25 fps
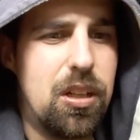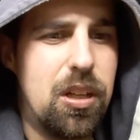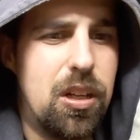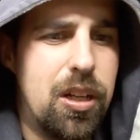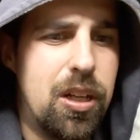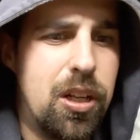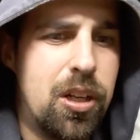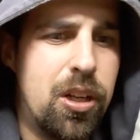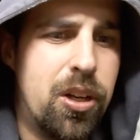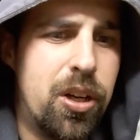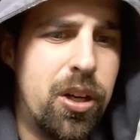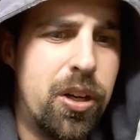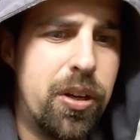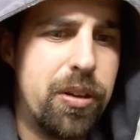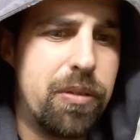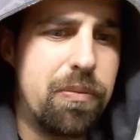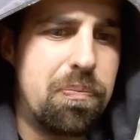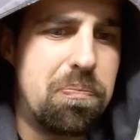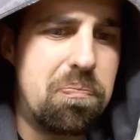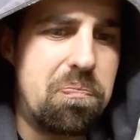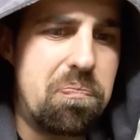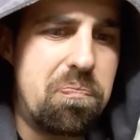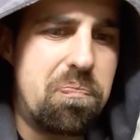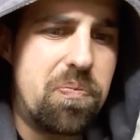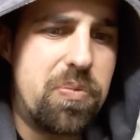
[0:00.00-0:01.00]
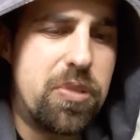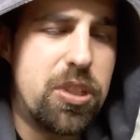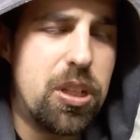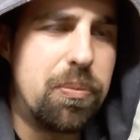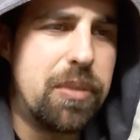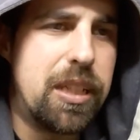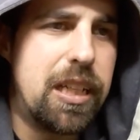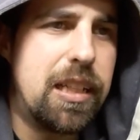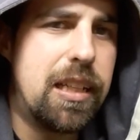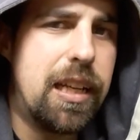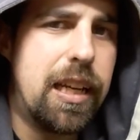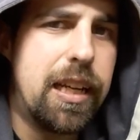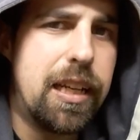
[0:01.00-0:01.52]
are
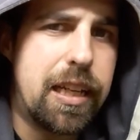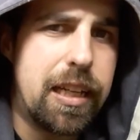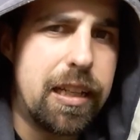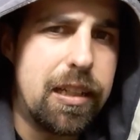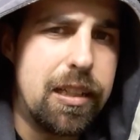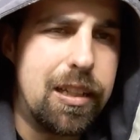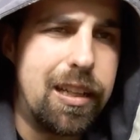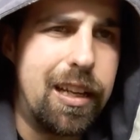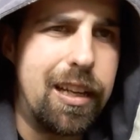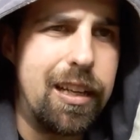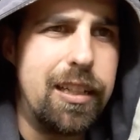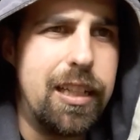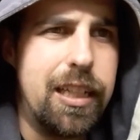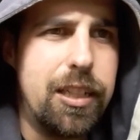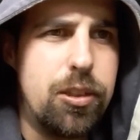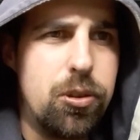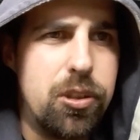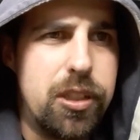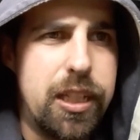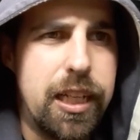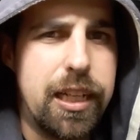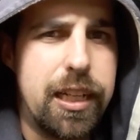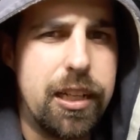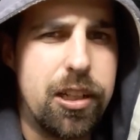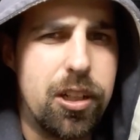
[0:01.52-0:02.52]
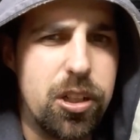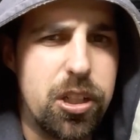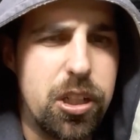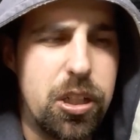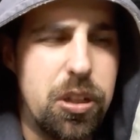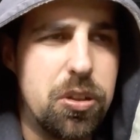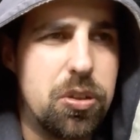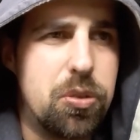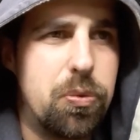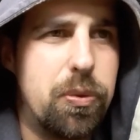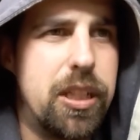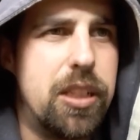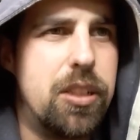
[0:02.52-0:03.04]
something they need to take in
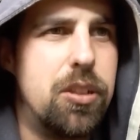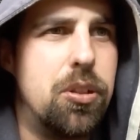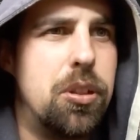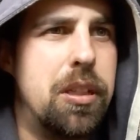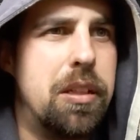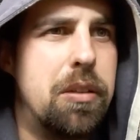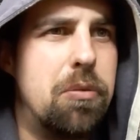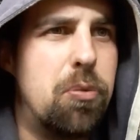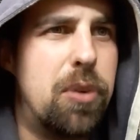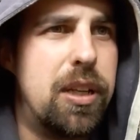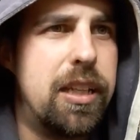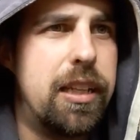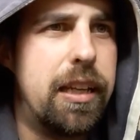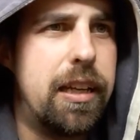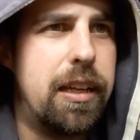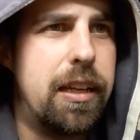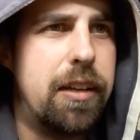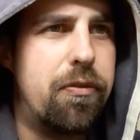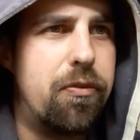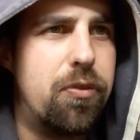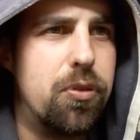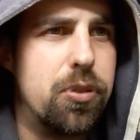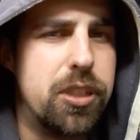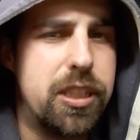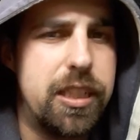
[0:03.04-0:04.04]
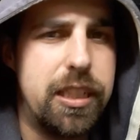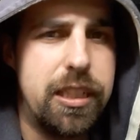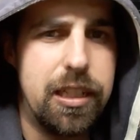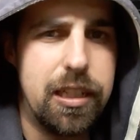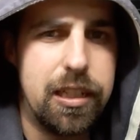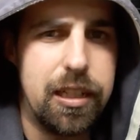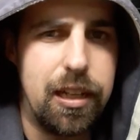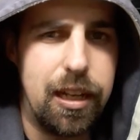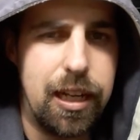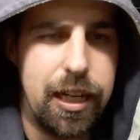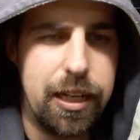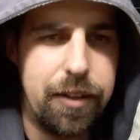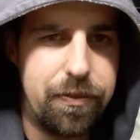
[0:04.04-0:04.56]
account when they foresee
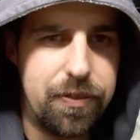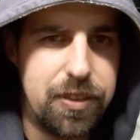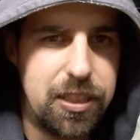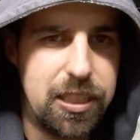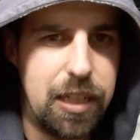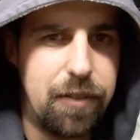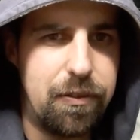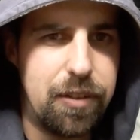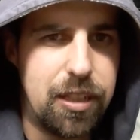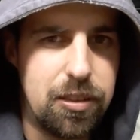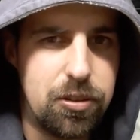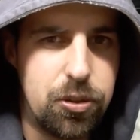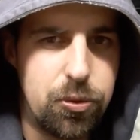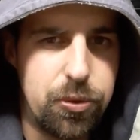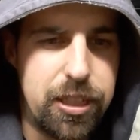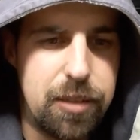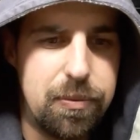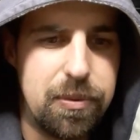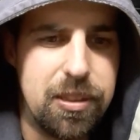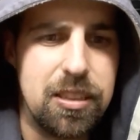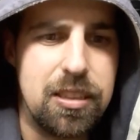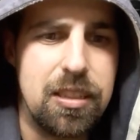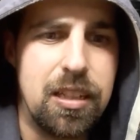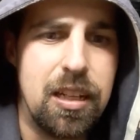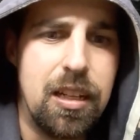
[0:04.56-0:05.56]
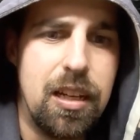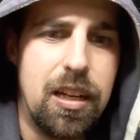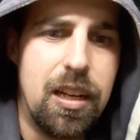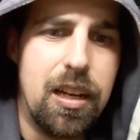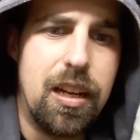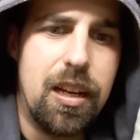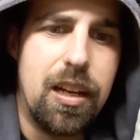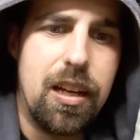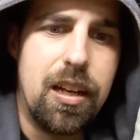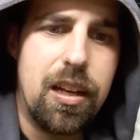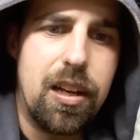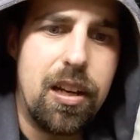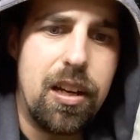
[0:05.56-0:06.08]
a life-saving treatment.
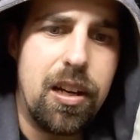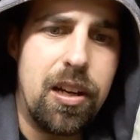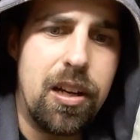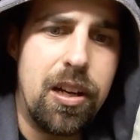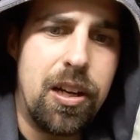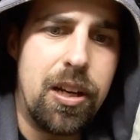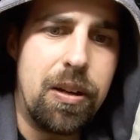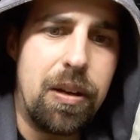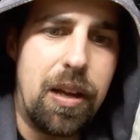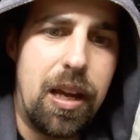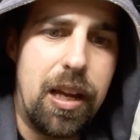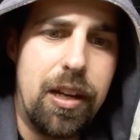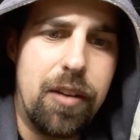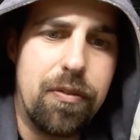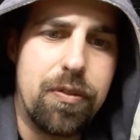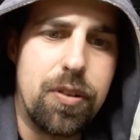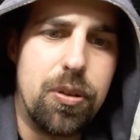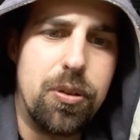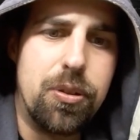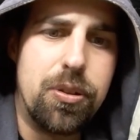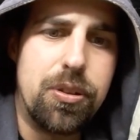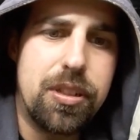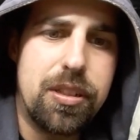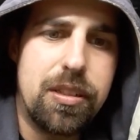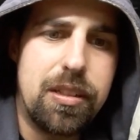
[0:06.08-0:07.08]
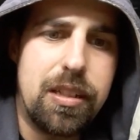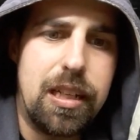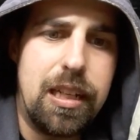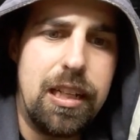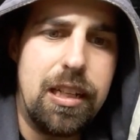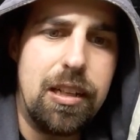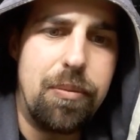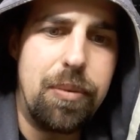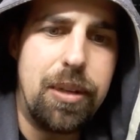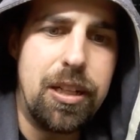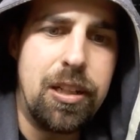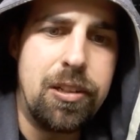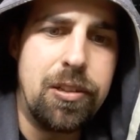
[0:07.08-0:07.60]
And of course, in
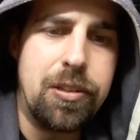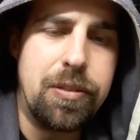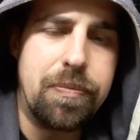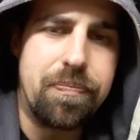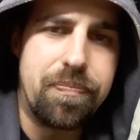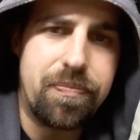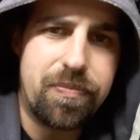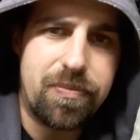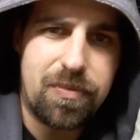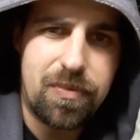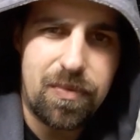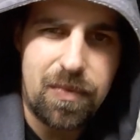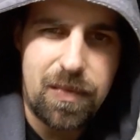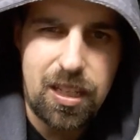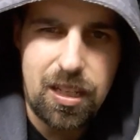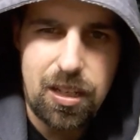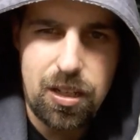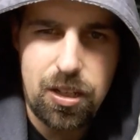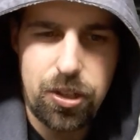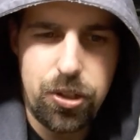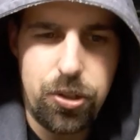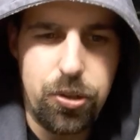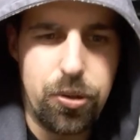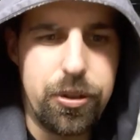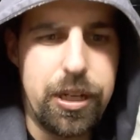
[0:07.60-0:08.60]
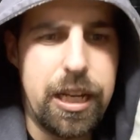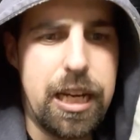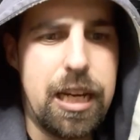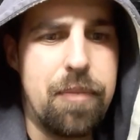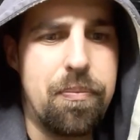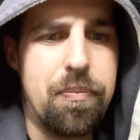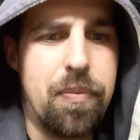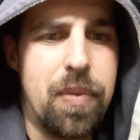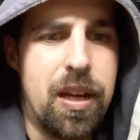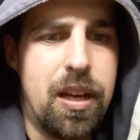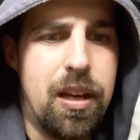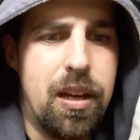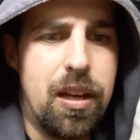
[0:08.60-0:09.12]
the middle, your
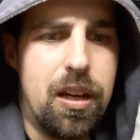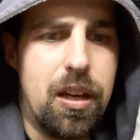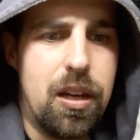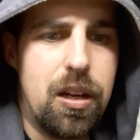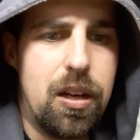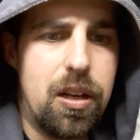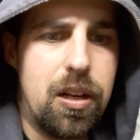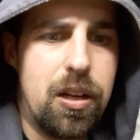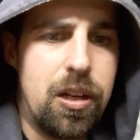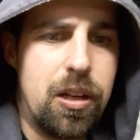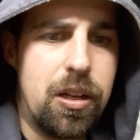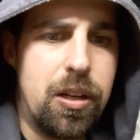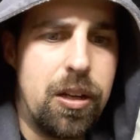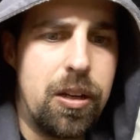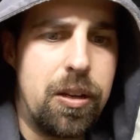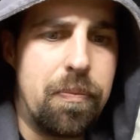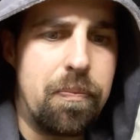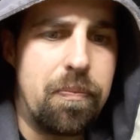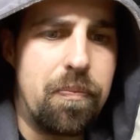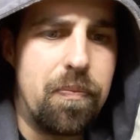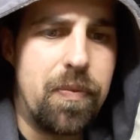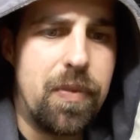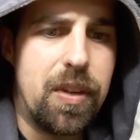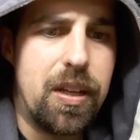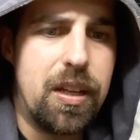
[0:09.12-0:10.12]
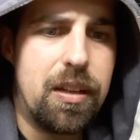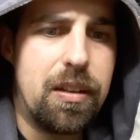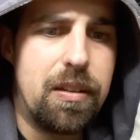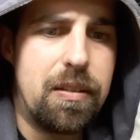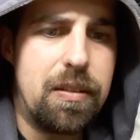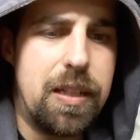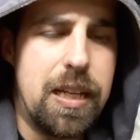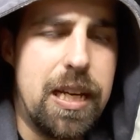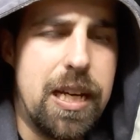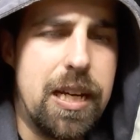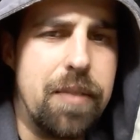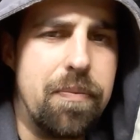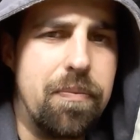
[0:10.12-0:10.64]
name.
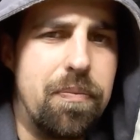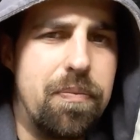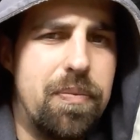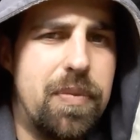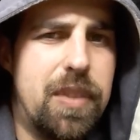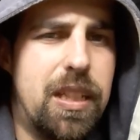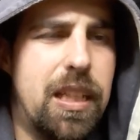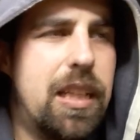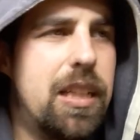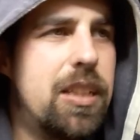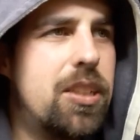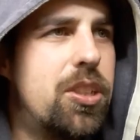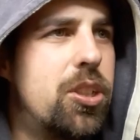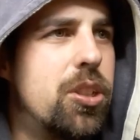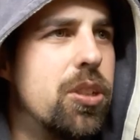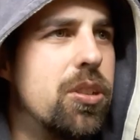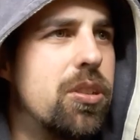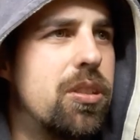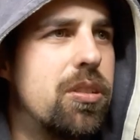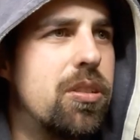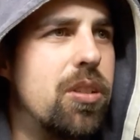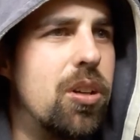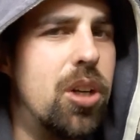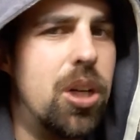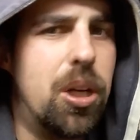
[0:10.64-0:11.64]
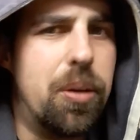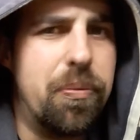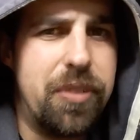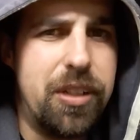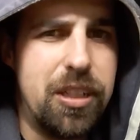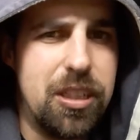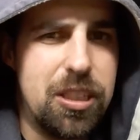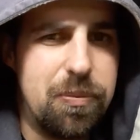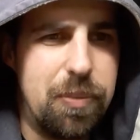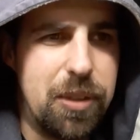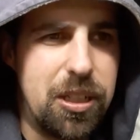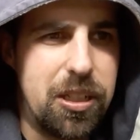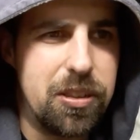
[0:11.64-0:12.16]
Yeah, it is just
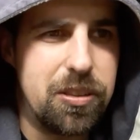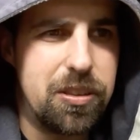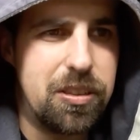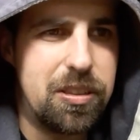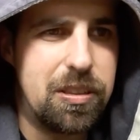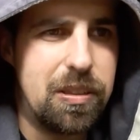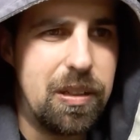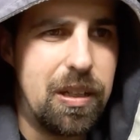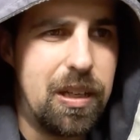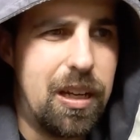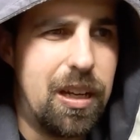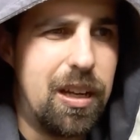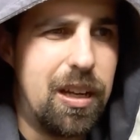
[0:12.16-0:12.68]
obvious, because